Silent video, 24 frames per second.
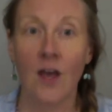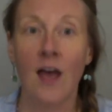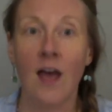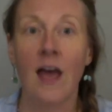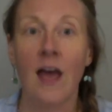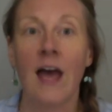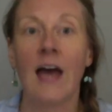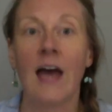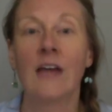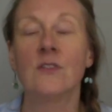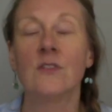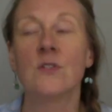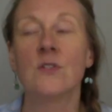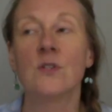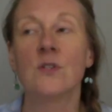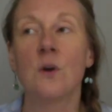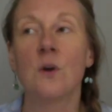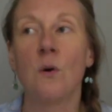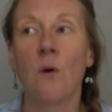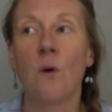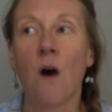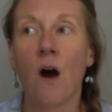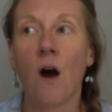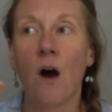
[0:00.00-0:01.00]
And
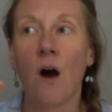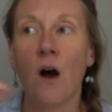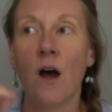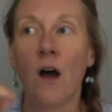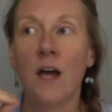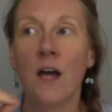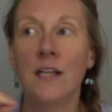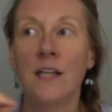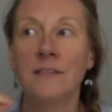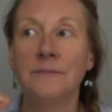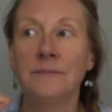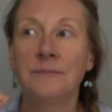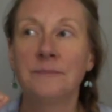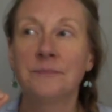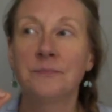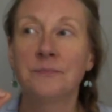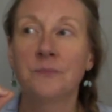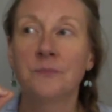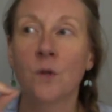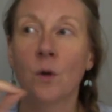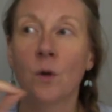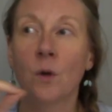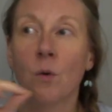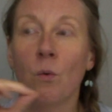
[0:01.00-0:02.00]
so on
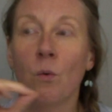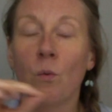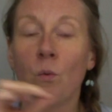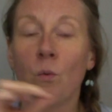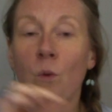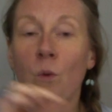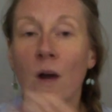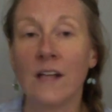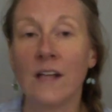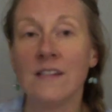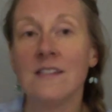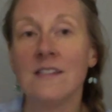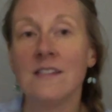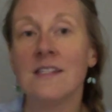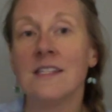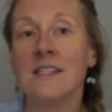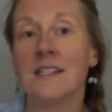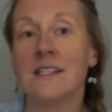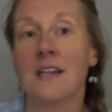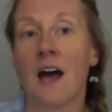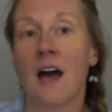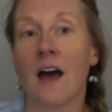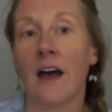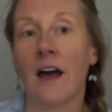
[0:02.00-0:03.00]
one
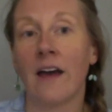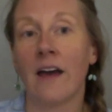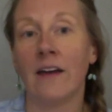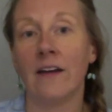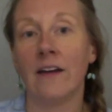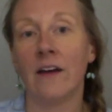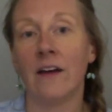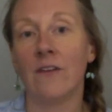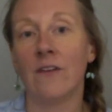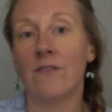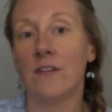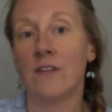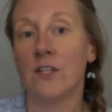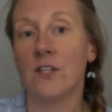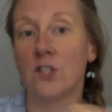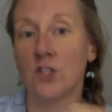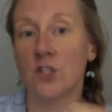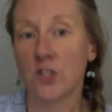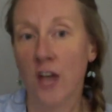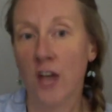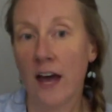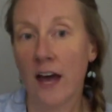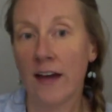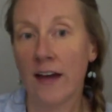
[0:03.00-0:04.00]
side of this
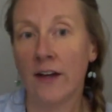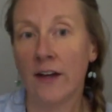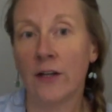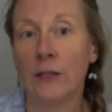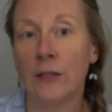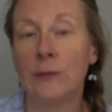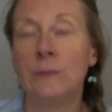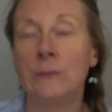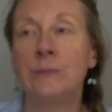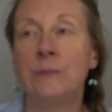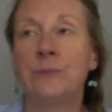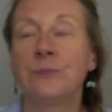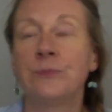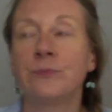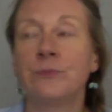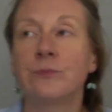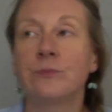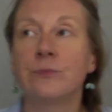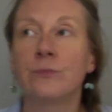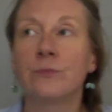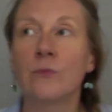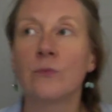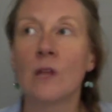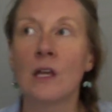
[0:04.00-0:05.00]
shadow
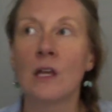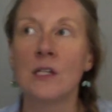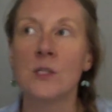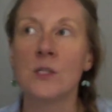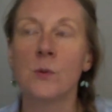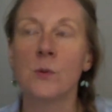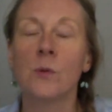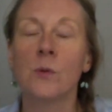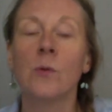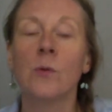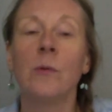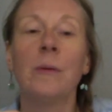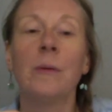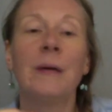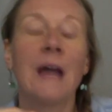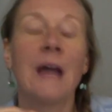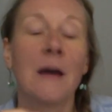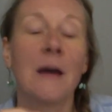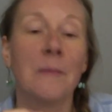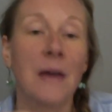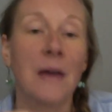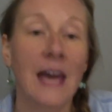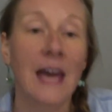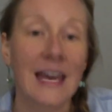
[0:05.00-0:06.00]
it's where we
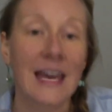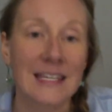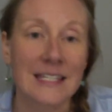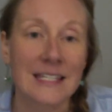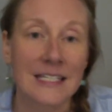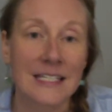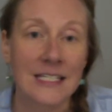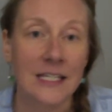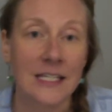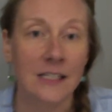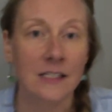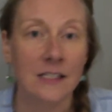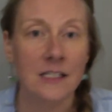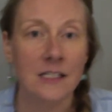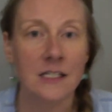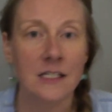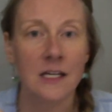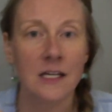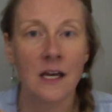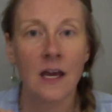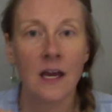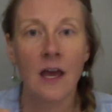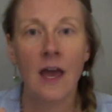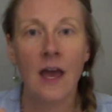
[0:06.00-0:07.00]
become hesitant
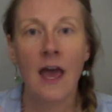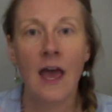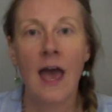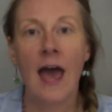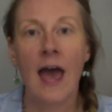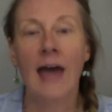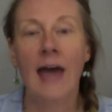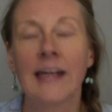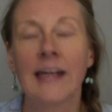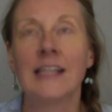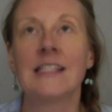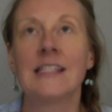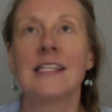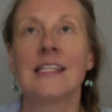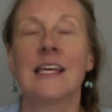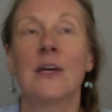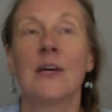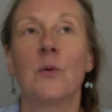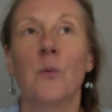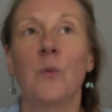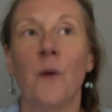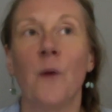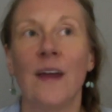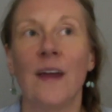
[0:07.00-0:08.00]
and like
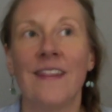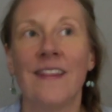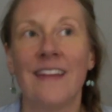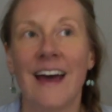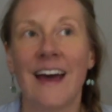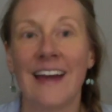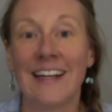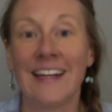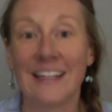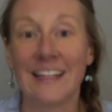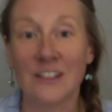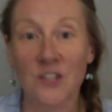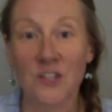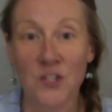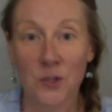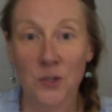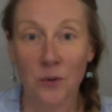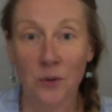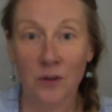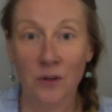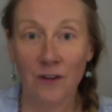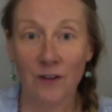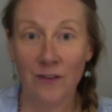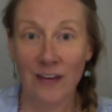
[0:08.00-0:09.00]
when that
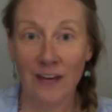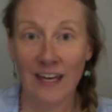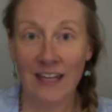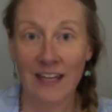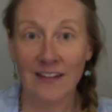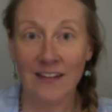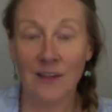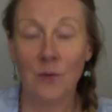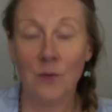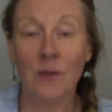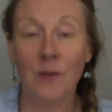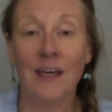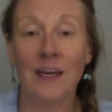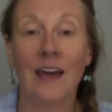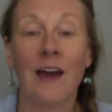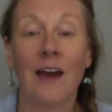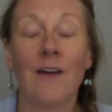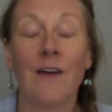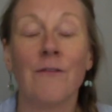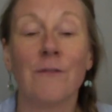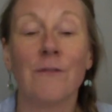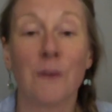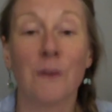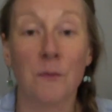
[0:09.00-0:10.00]
intuitive hit that we
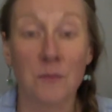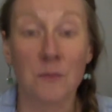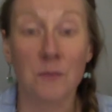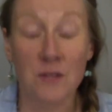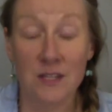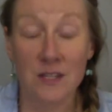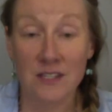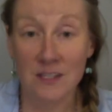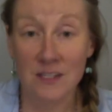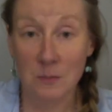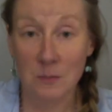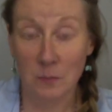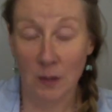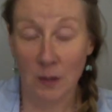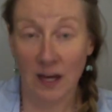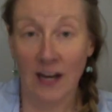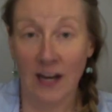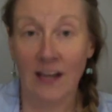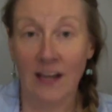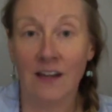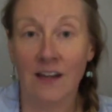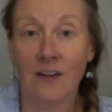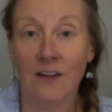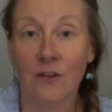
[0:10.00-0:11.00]
get from the
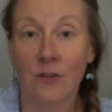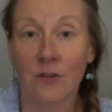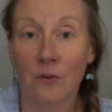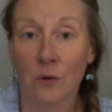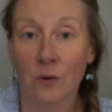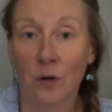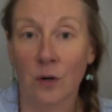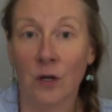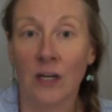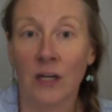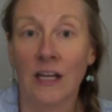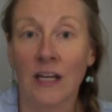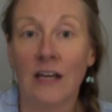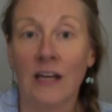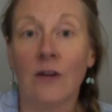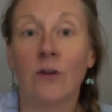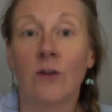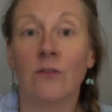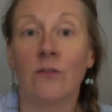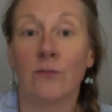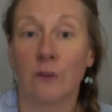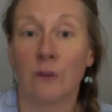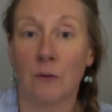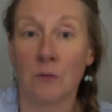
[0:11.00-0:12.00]
splenic authority or
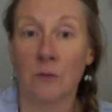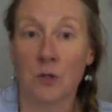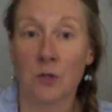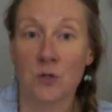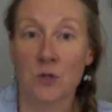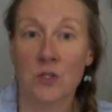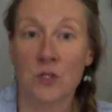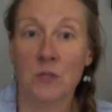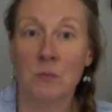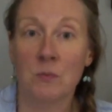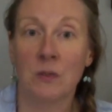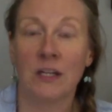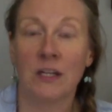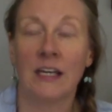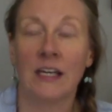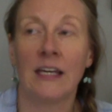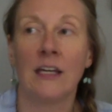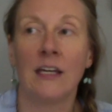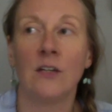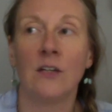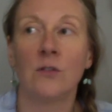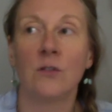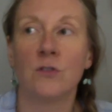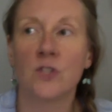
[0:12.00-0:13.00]
from your
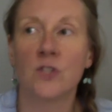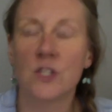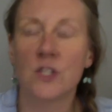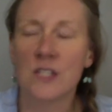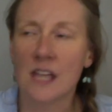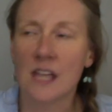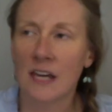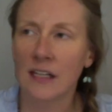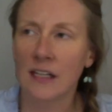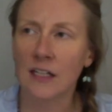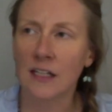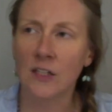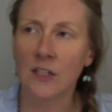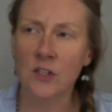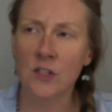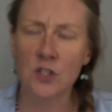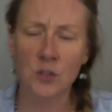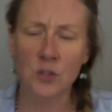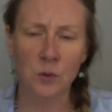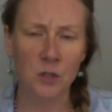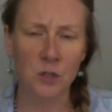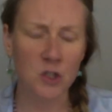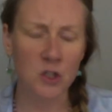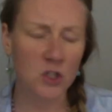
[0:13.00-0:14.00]
spleen or just that
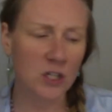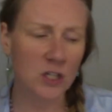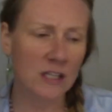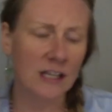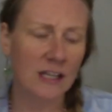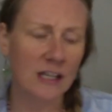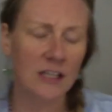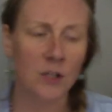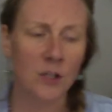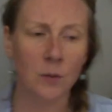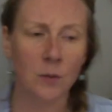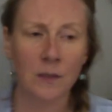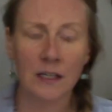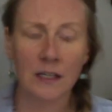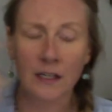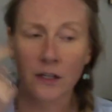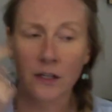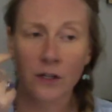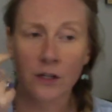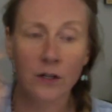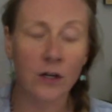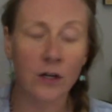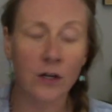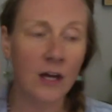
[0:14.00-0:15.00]
intuition, like you
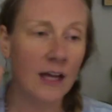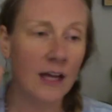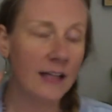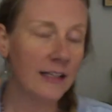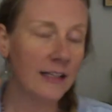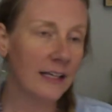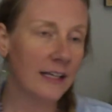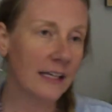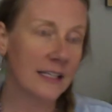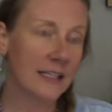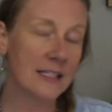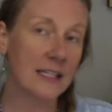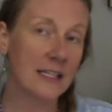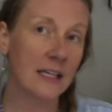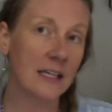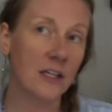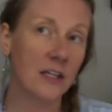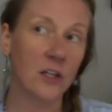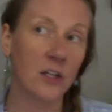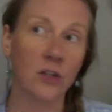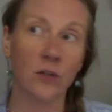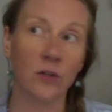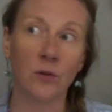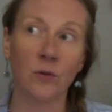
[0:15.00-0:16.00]
hear, like it's
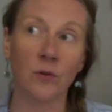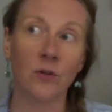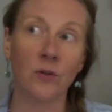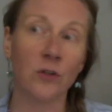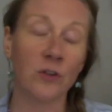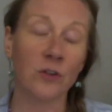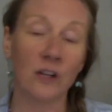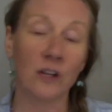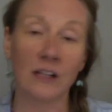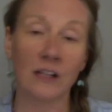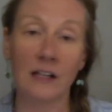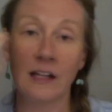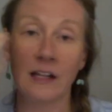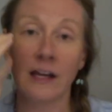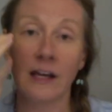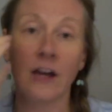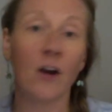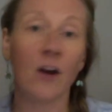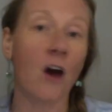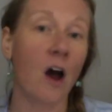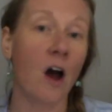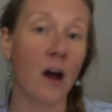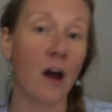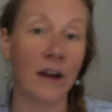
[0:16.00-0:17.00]
like you, the
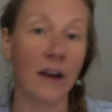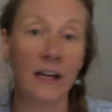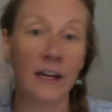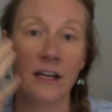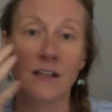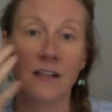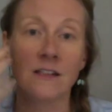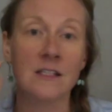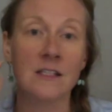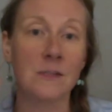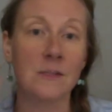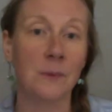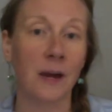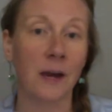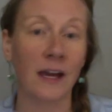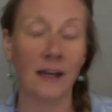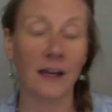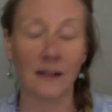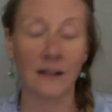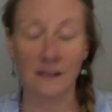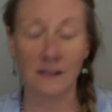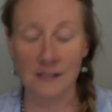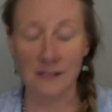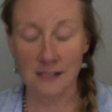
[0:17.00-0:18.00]
clairaudience,
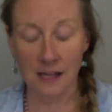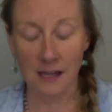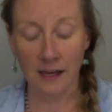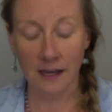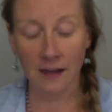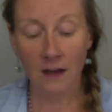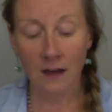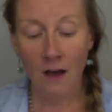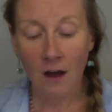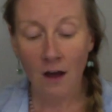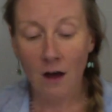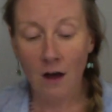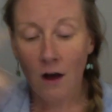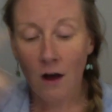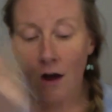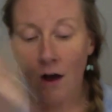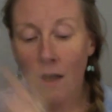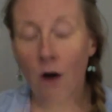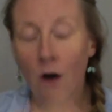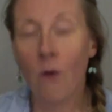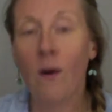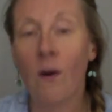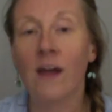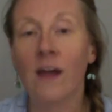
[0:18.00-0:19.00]
right? It's like,
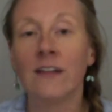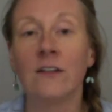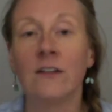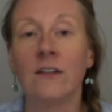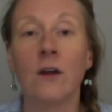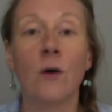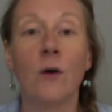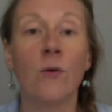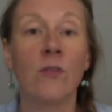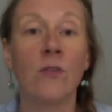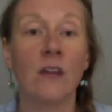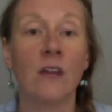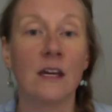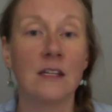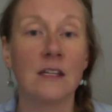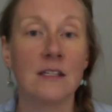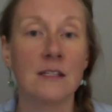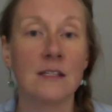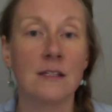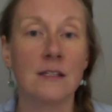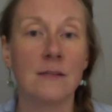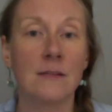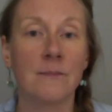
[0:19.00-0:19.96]
oh, I know this.